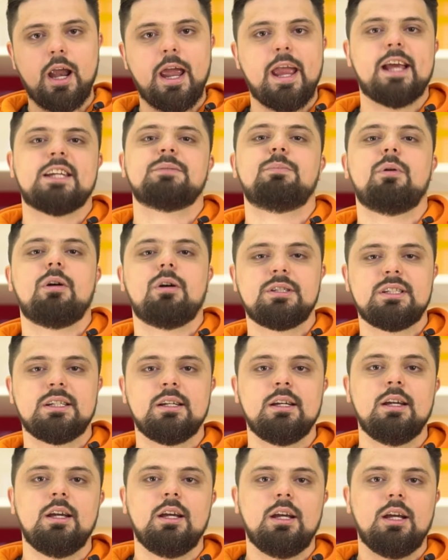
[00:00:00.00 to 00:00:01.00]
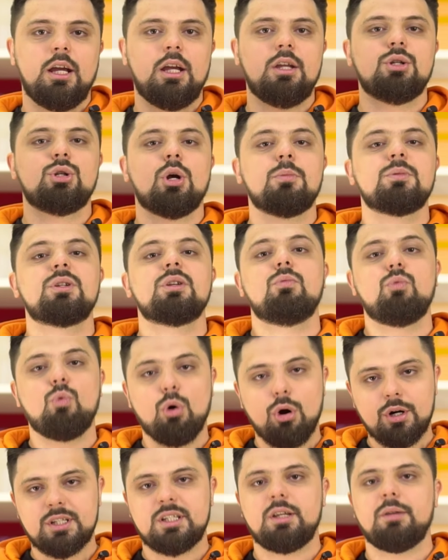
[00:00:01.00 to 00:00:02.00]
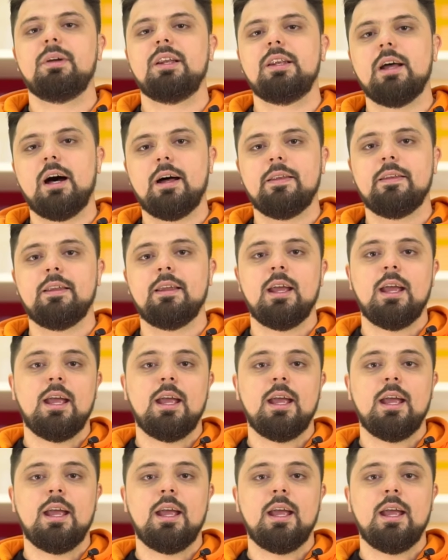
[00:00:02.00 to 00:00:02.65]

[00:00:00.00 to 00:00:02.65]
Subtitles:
experts in terms of works to be done,